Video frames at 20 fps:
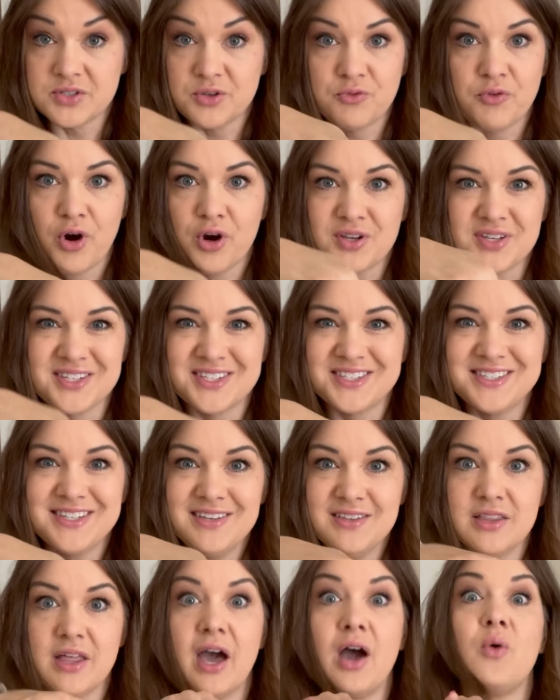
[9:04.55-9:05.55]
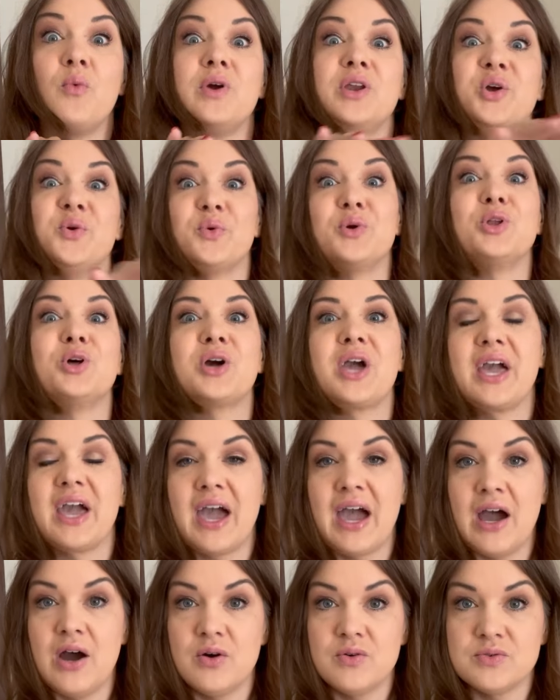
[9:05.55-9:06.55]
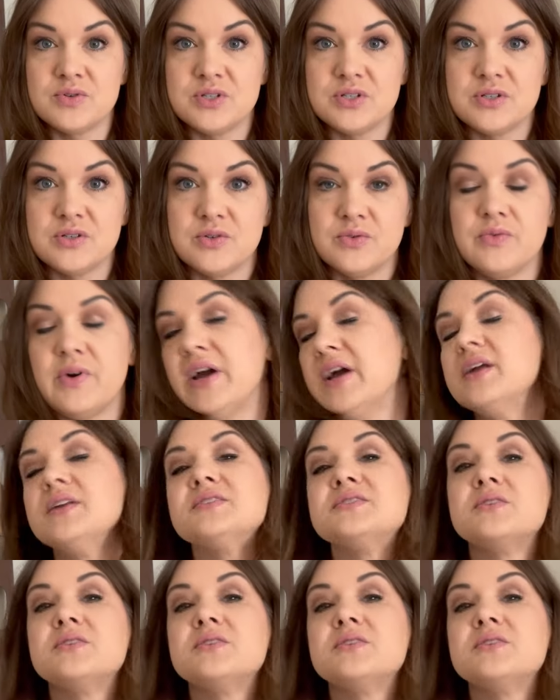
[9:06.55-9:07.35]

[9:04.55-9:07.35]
You've already seen that when you were looking out, right?